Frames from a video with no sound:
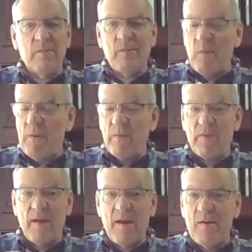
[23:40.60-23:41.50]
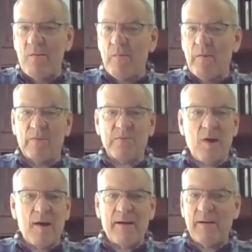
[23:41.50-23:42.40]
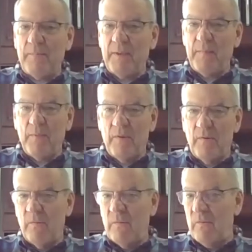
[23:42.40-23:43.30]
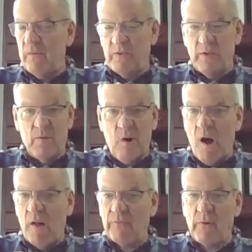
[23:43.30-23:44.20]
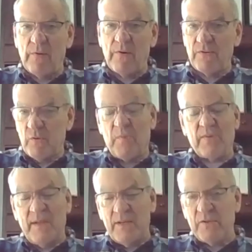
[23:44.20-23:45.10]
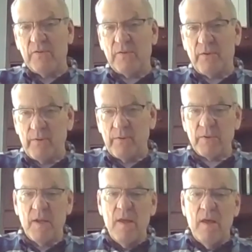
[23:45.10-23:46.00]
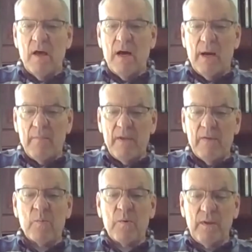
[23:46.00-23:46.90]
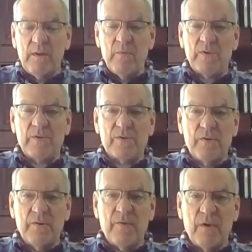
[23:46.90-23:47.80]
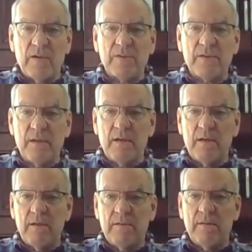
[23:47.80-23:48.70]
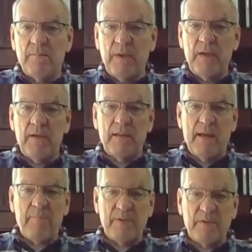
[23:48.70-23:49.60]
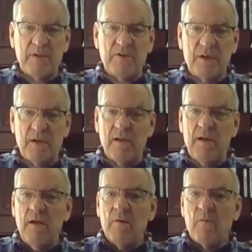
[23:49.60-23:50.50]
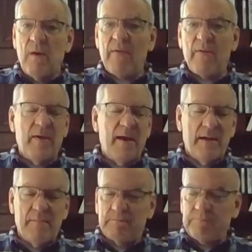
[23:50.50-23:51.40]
there, we were talking to people, all donors or potential donors. It really was good for us to be in that position rather than,